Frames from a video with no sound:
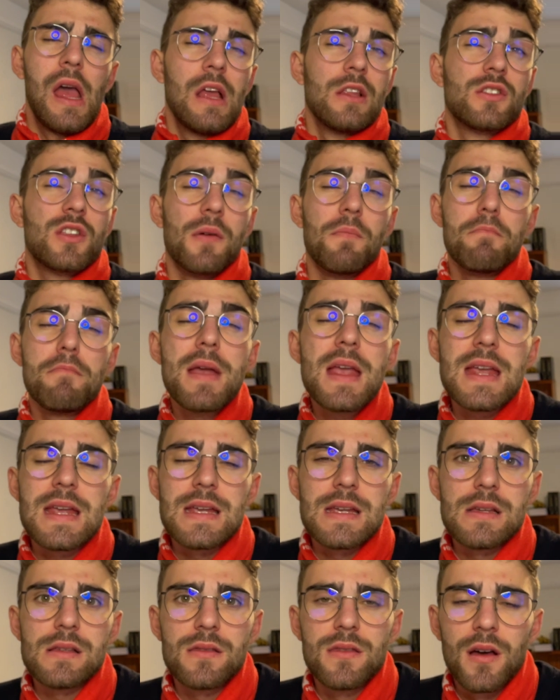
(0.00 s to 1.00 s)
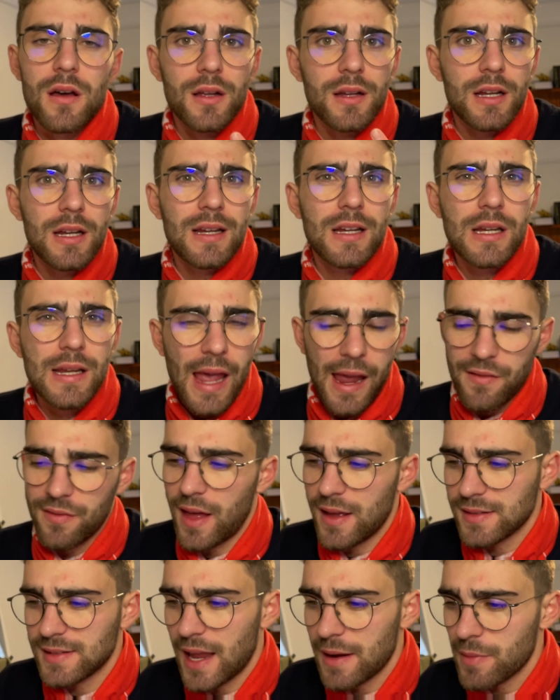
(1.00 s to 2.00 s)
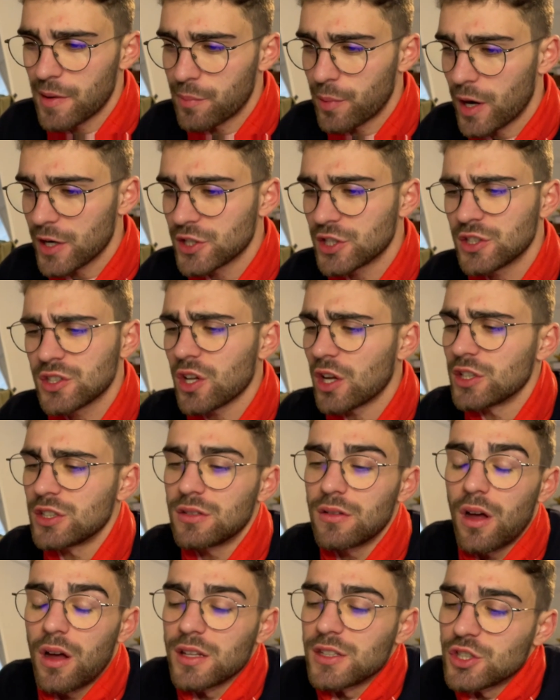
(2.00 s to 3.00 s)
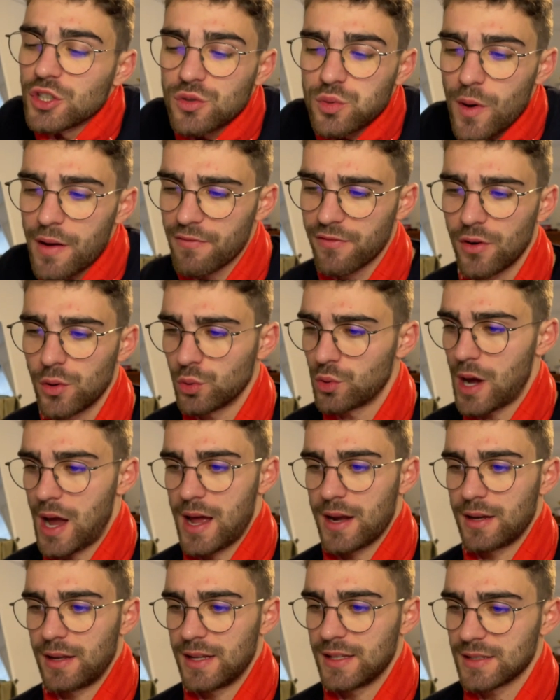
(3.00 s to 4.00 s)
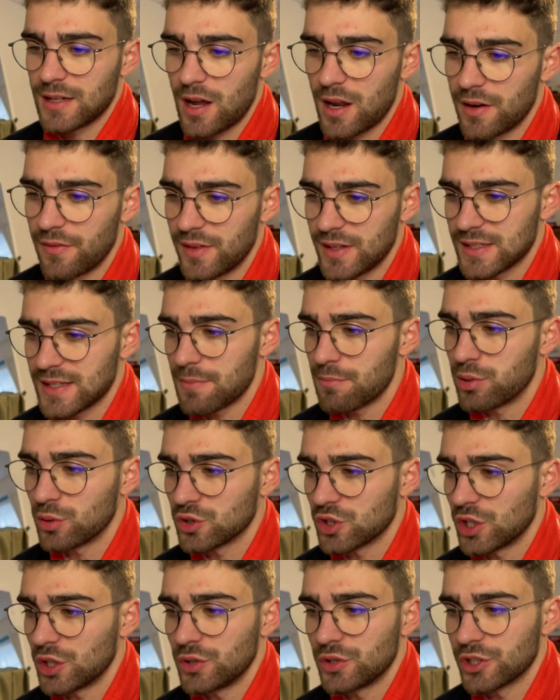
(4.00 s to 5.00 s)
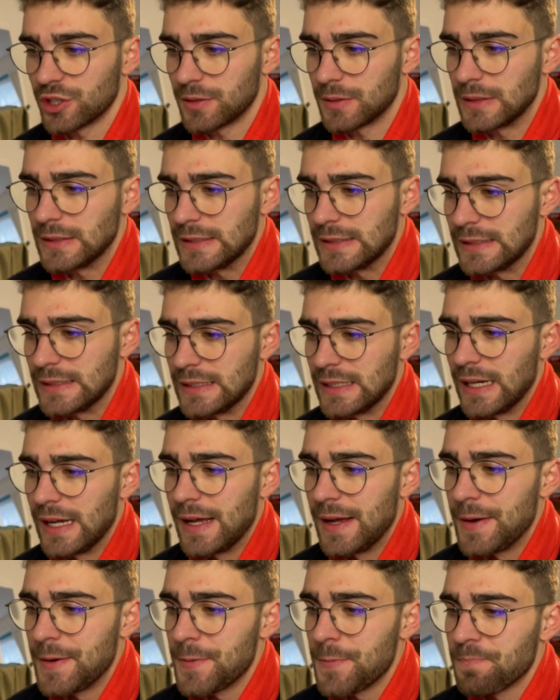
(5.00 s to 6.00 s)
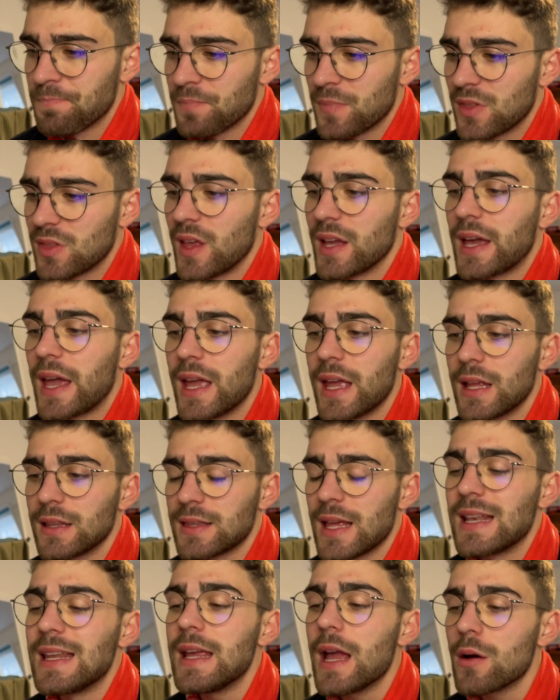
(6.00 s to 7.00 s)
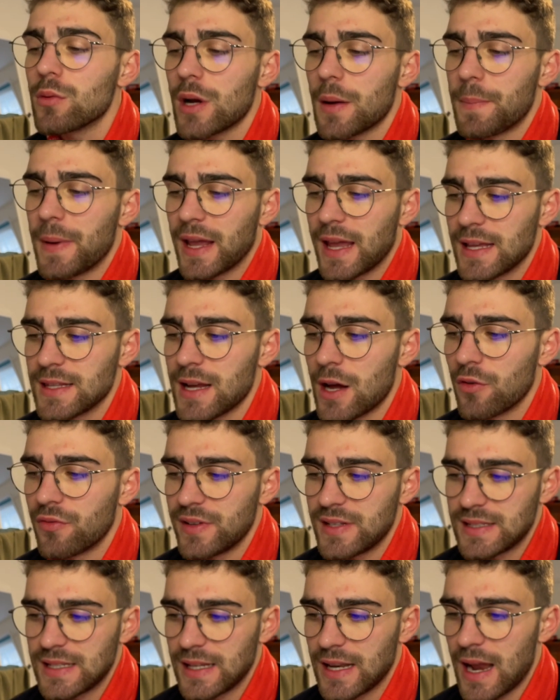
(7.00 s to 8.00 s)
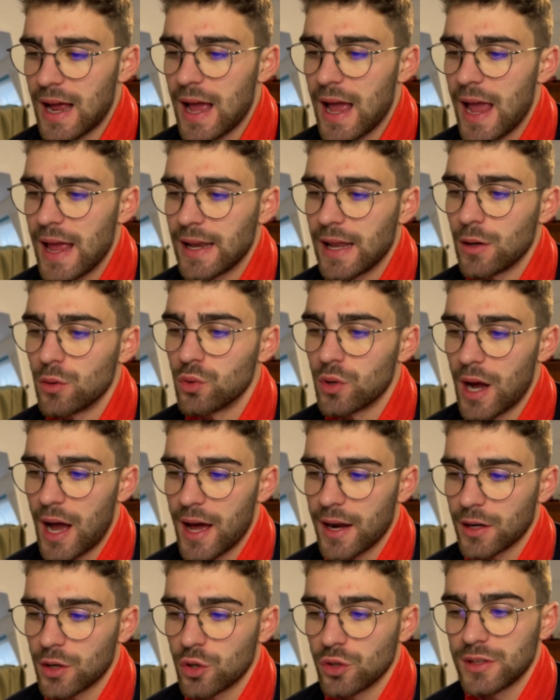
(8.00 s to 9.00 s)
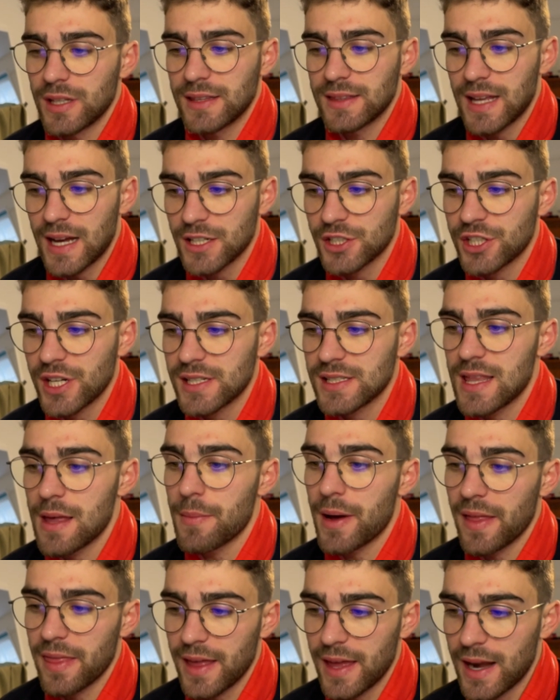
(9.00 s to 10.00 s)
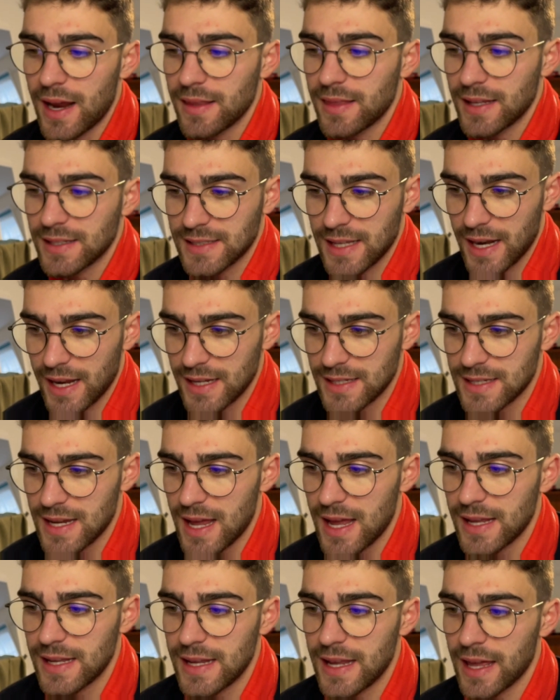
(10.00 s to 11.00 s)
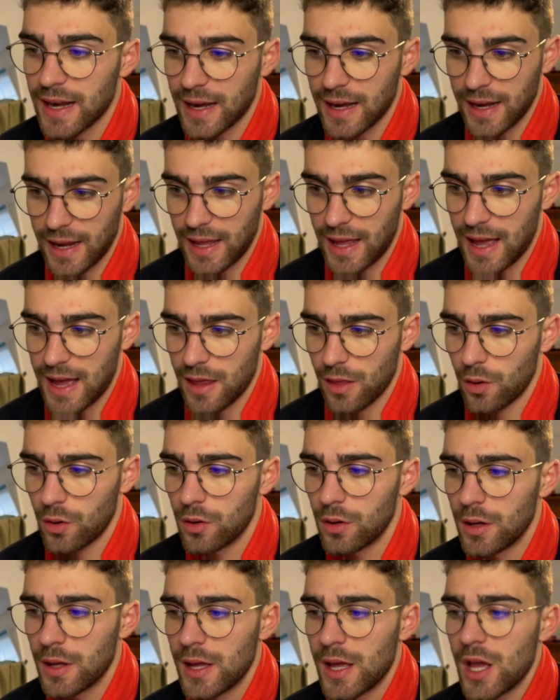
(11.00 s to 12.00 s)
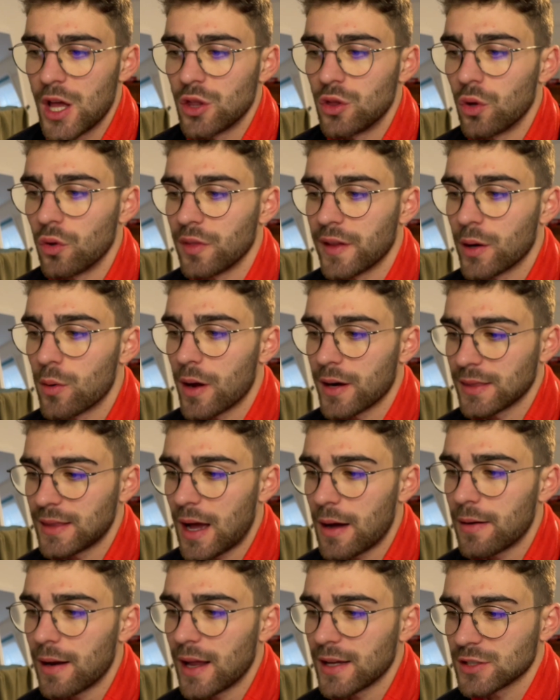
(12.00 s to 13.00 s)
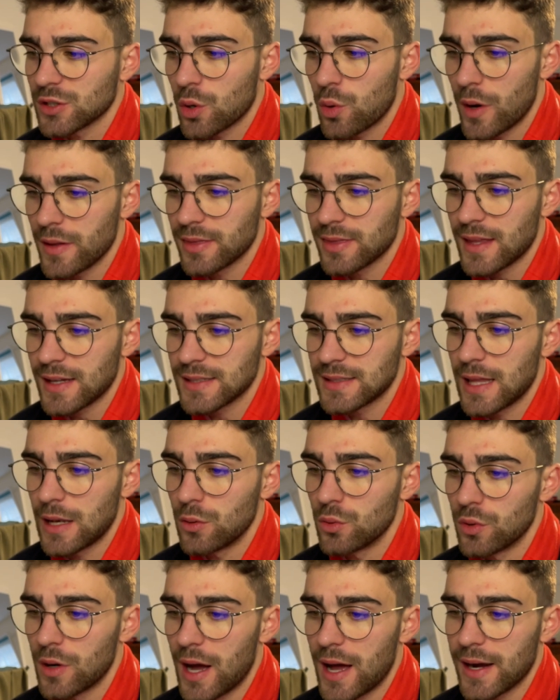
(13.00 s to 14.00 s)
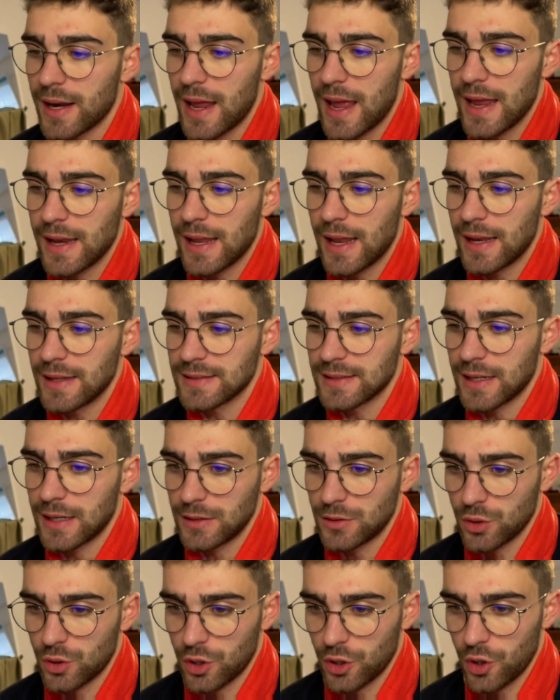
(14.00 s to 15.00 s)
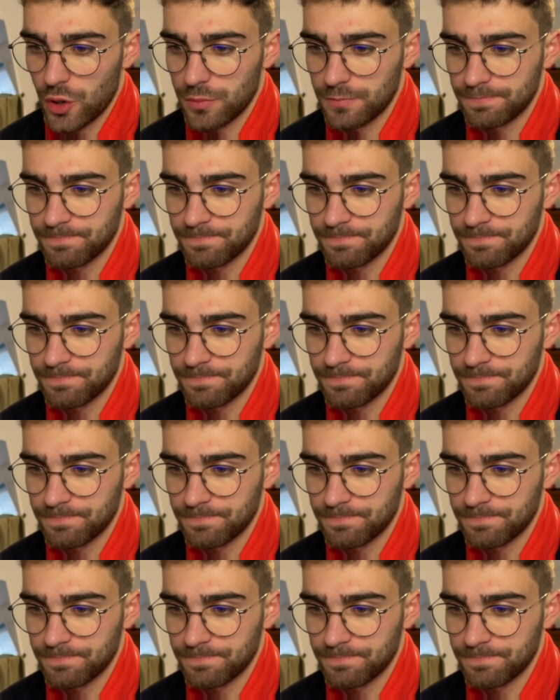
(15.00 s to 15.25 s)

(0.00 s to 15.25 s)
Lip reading: to me that gave that same impression, so I just went for lugar. It's kind of the simple solution. Tenía una pequeña oficina en el lugar con detalles de madera de cereza y enrejado, donde guardaba las cuentas del lugar en el escritorio.